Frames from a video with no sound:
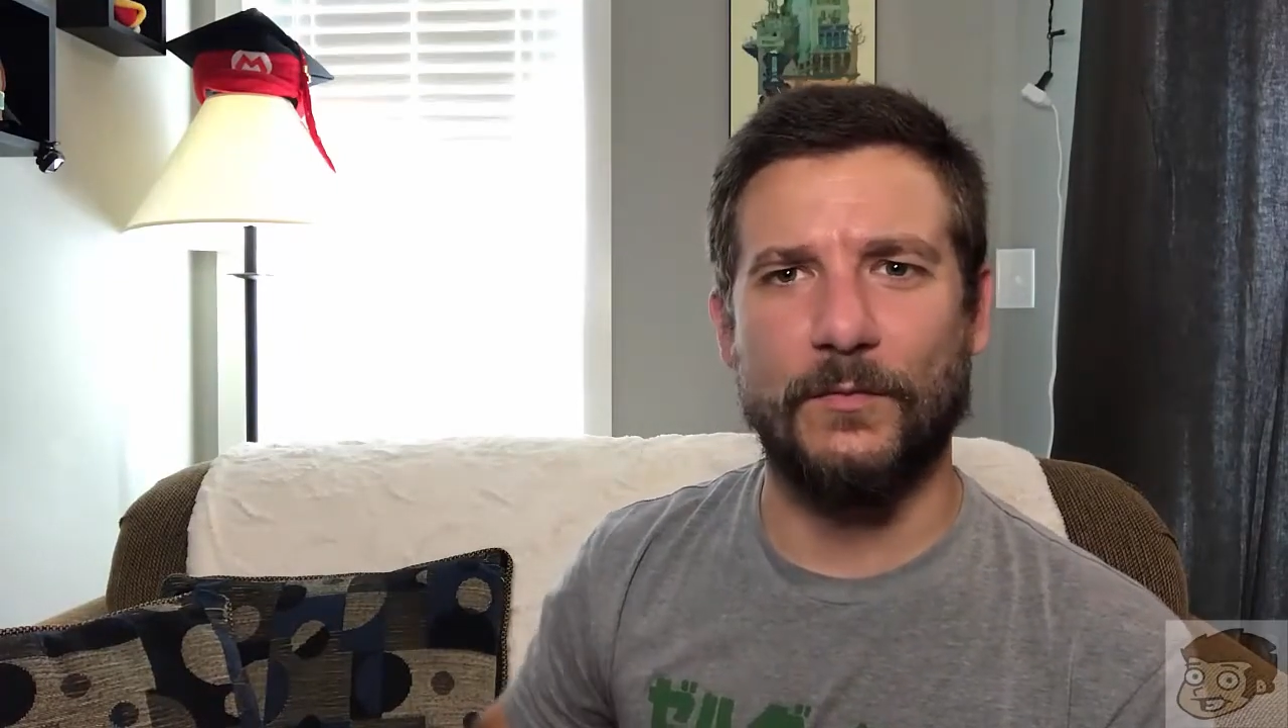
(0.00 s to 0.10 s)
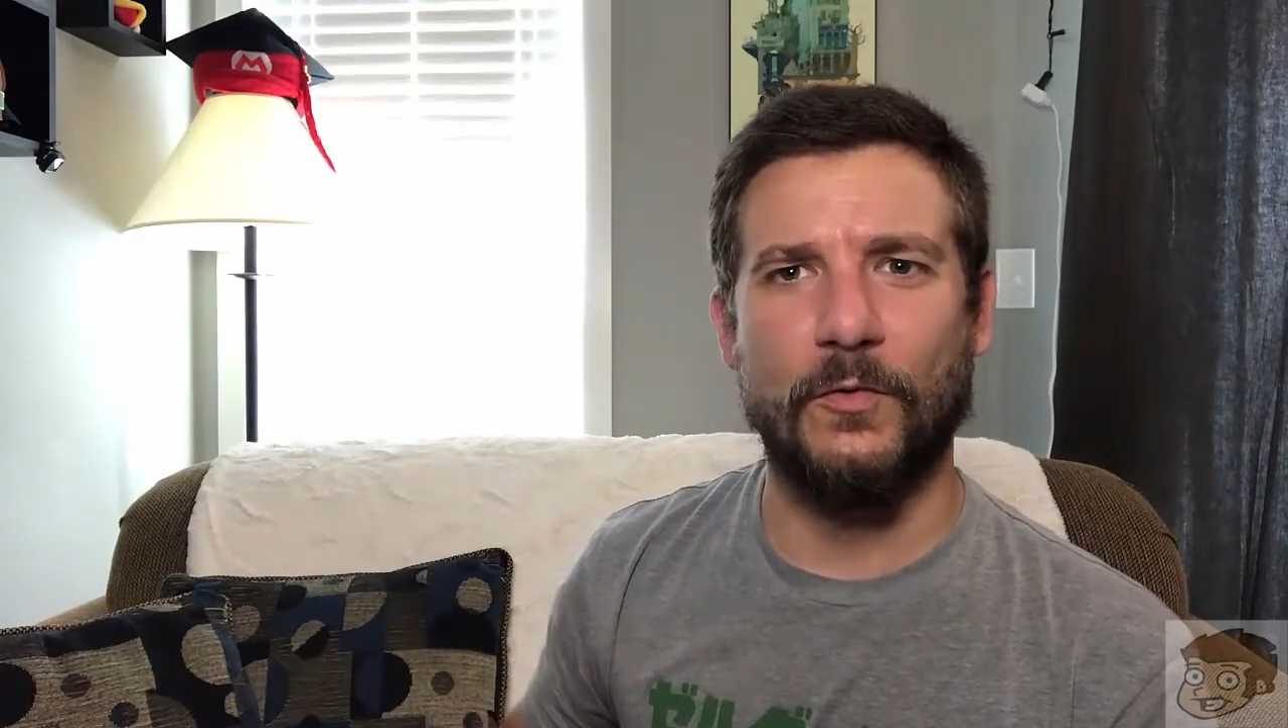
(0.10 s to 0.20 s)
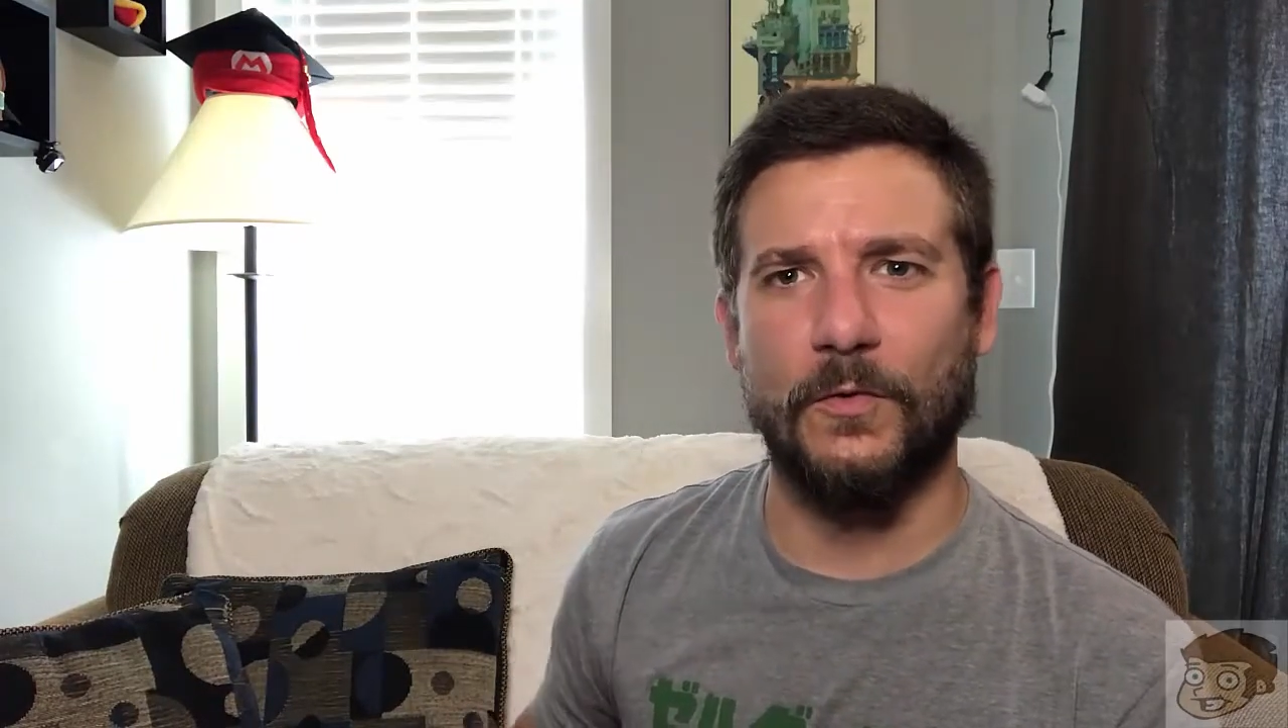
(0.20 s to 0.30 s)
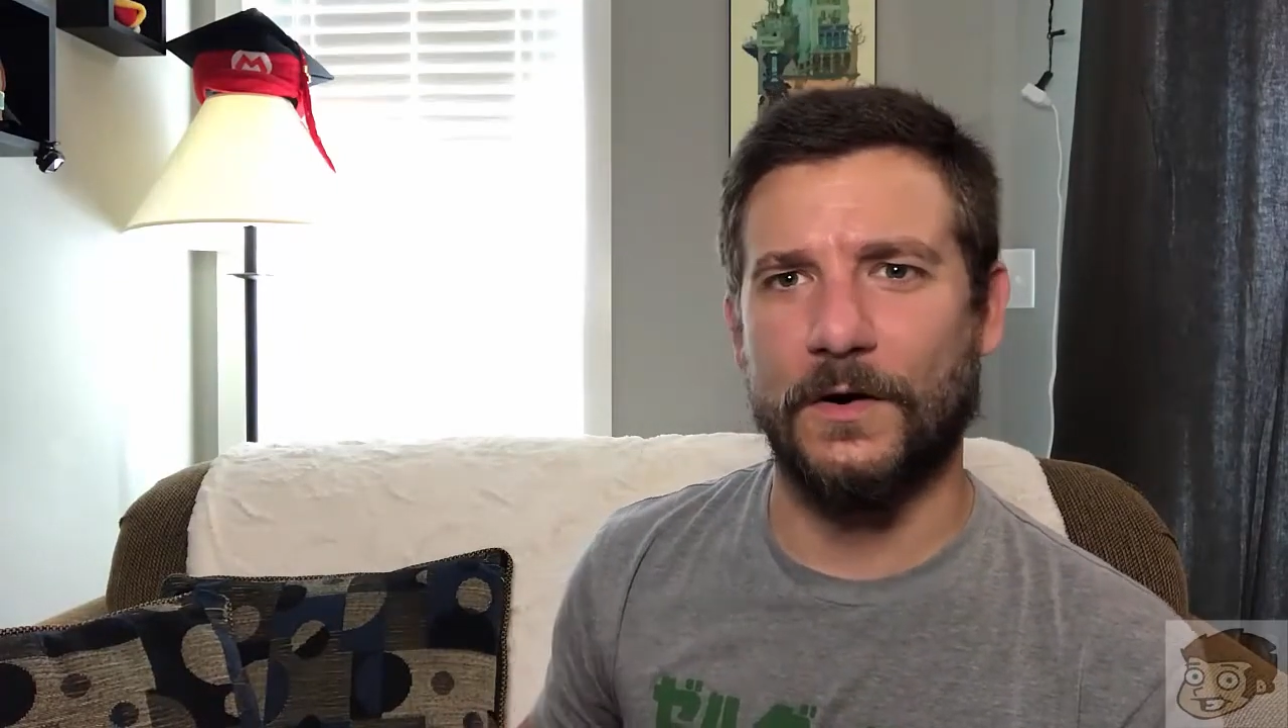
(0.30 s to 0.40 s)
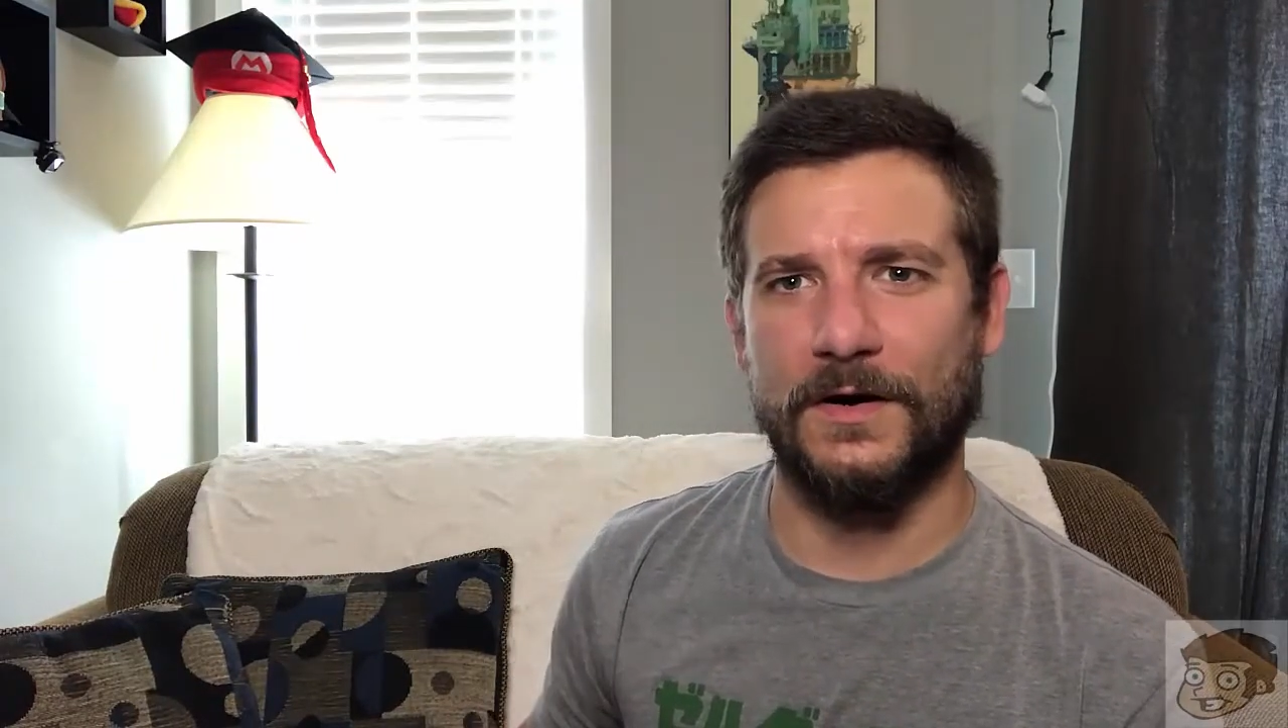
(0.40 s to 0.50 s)

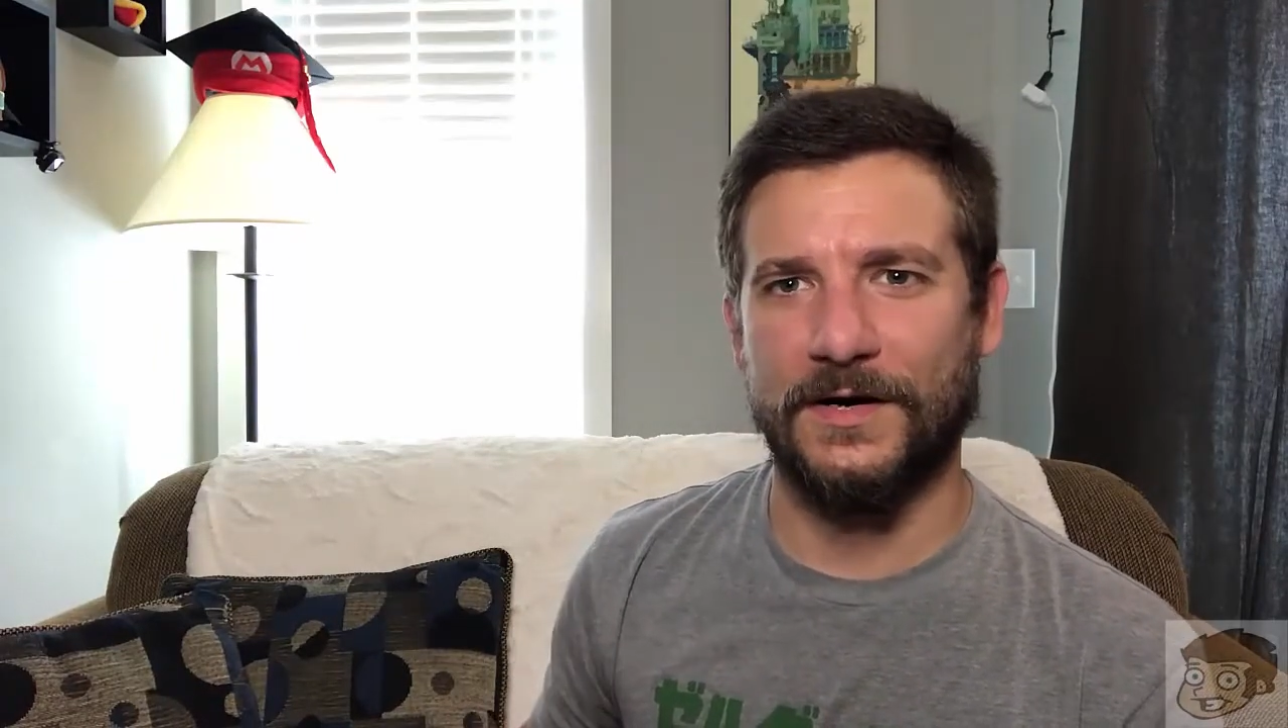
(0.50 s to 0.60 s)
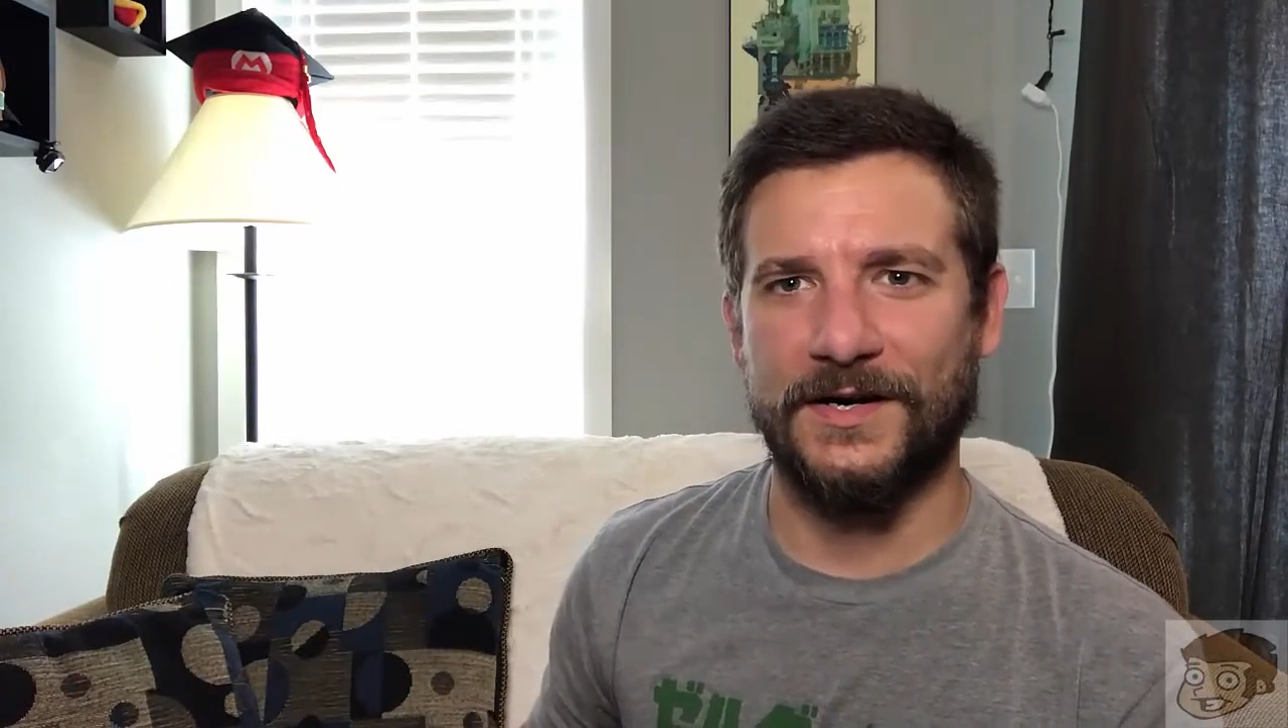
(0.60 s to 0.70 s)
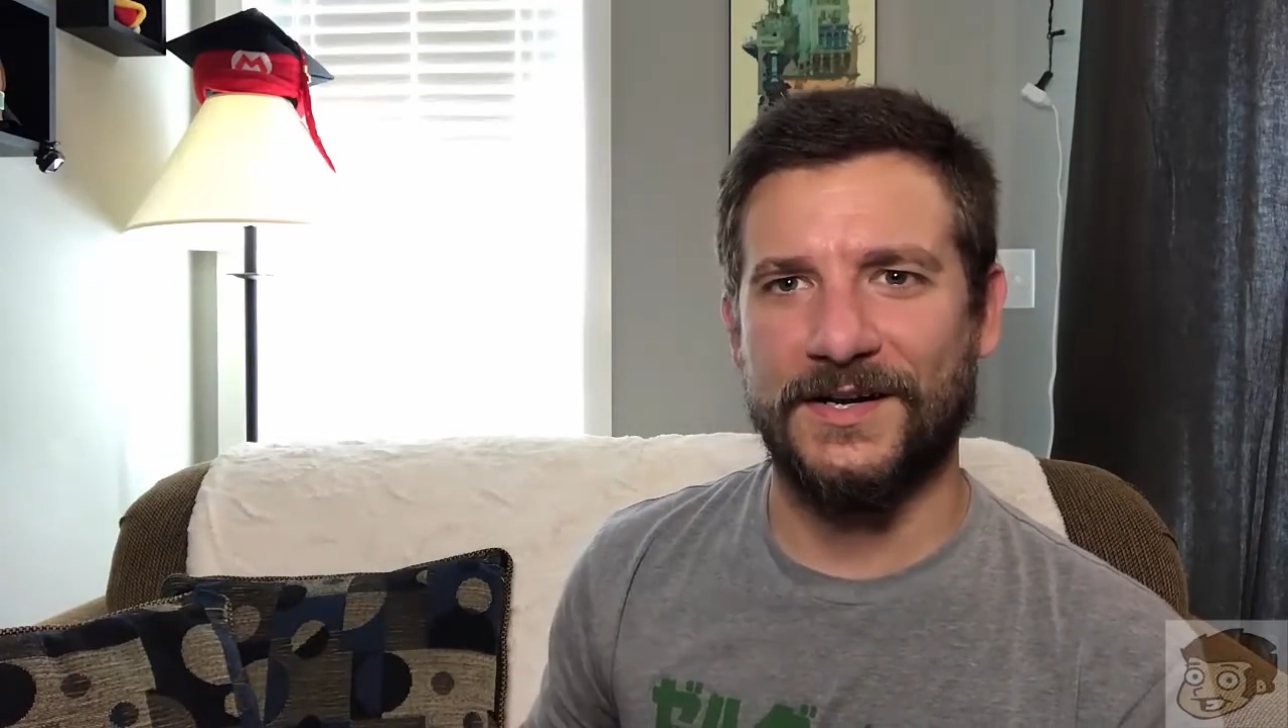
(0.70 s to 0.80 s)
more